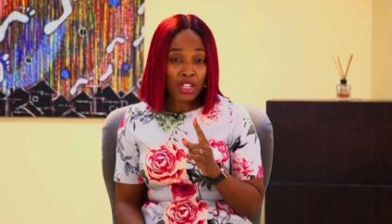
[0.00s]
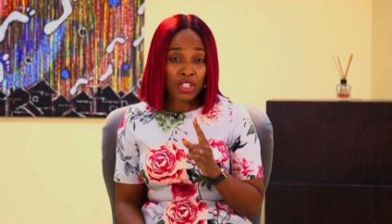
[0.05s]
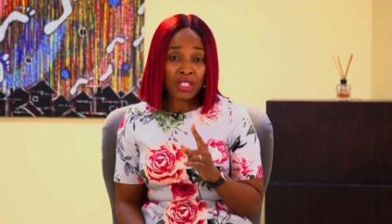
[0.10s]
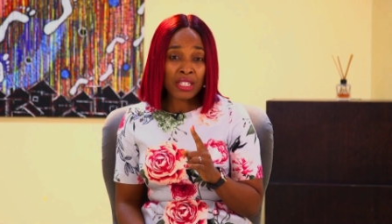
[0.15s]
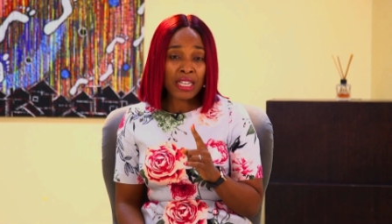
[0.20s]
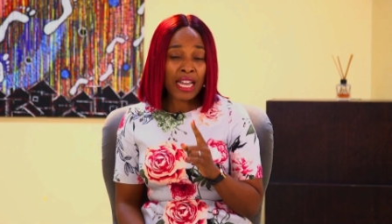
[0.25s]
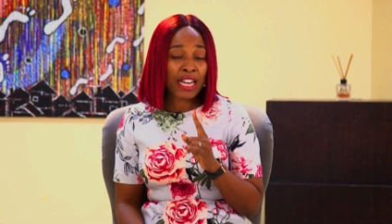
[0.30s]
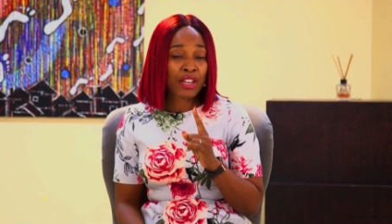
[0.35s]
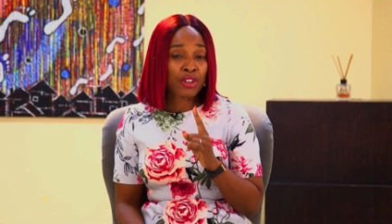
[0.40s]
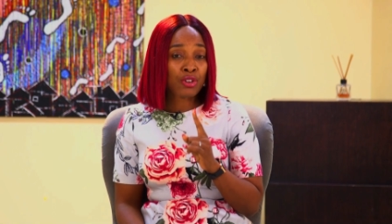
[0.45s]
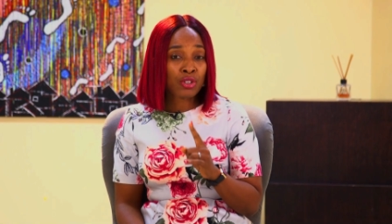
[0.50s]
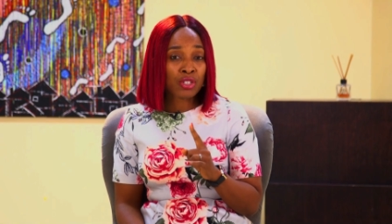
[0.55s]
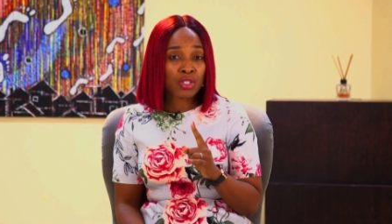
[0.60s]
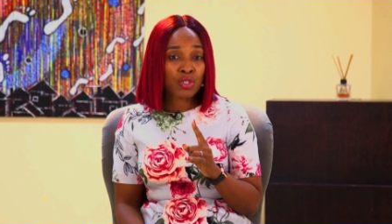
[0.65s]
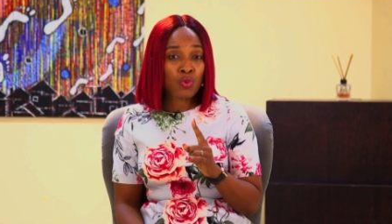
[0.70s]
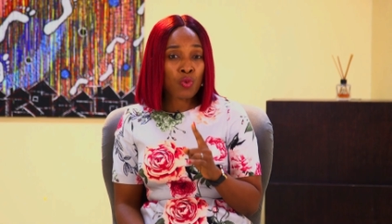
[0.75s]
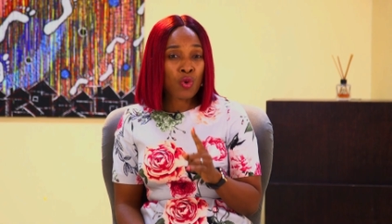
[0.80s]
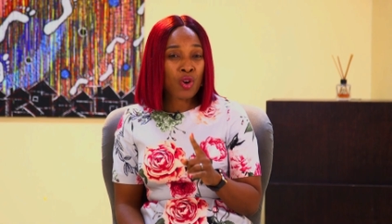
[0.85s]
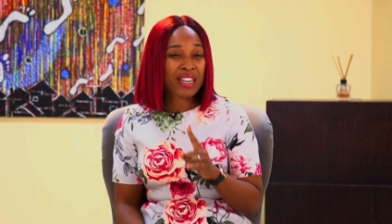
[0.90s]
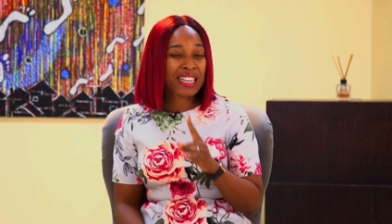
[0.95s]
You see, I use
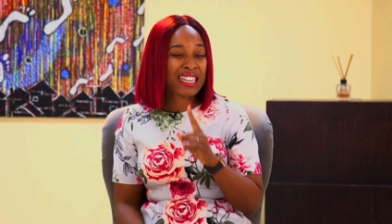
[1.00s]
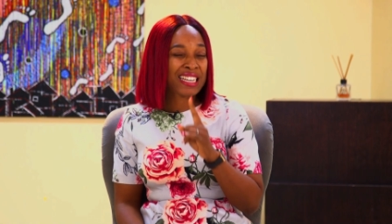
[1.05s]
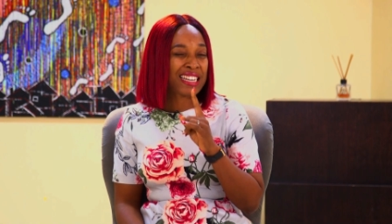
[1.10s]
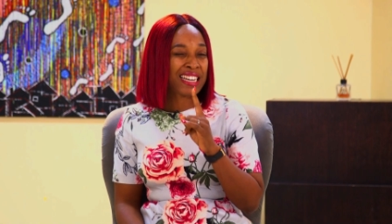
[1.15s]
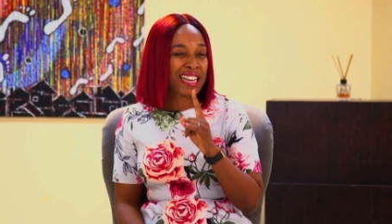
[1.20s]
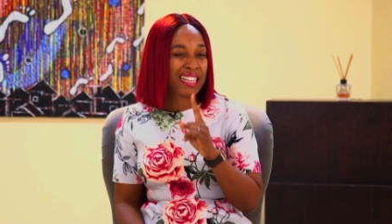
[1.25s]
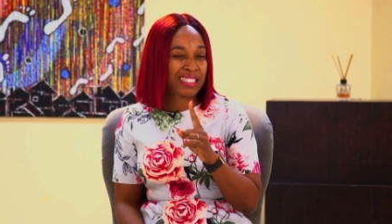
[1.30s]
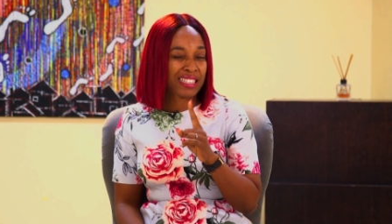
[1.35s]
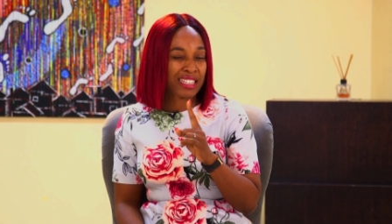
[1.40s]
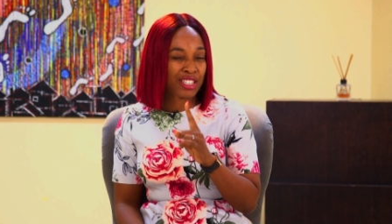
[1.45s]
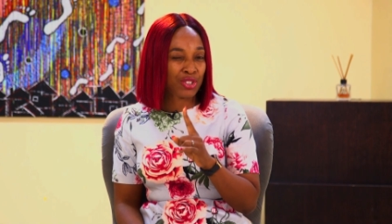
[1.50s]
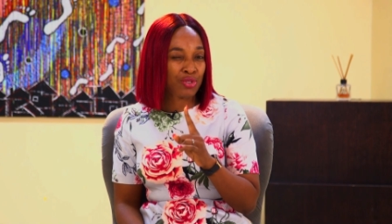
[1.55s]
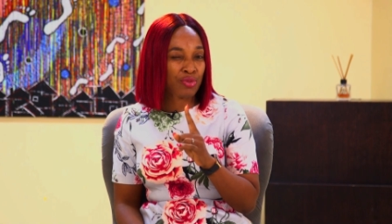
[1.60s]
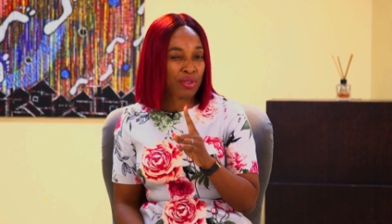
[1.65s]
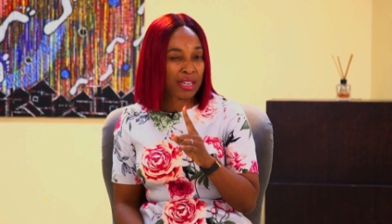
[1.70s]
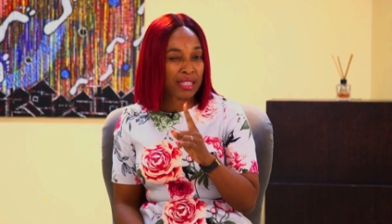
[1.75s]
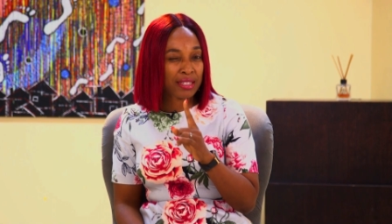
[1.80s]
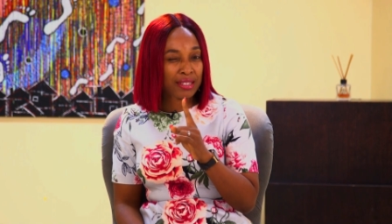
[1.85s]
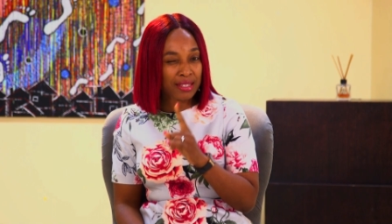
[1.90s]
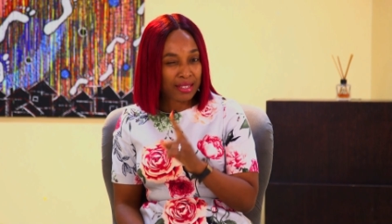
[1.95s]
the word
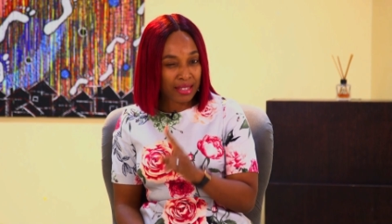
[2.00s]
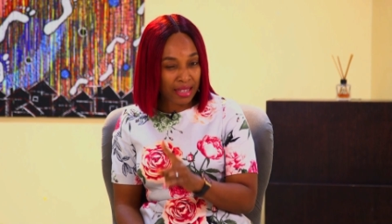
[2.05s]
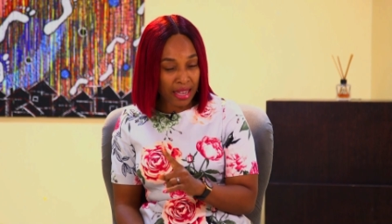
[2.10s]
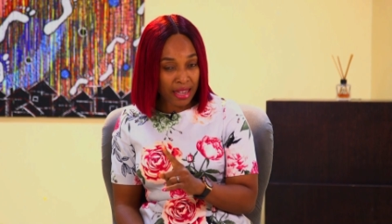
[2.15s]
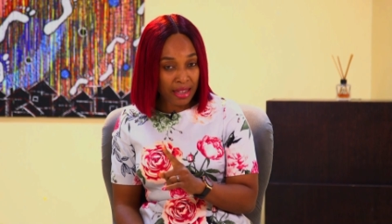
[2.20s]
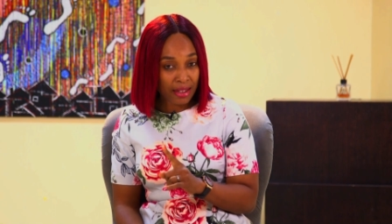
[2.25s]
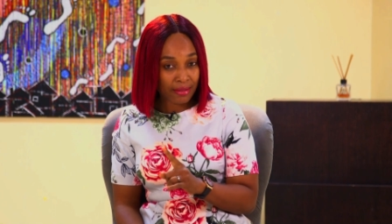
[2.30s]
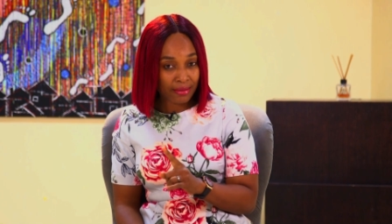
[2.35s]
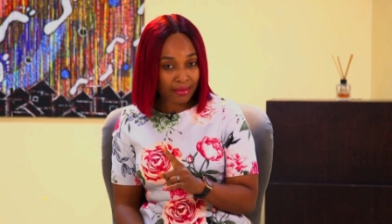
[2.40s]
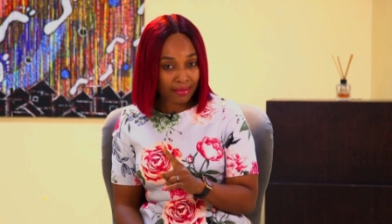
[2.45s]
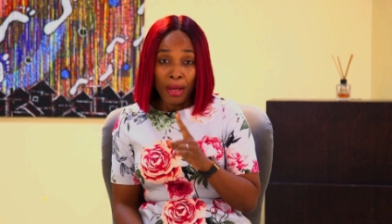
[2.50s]
necessarily say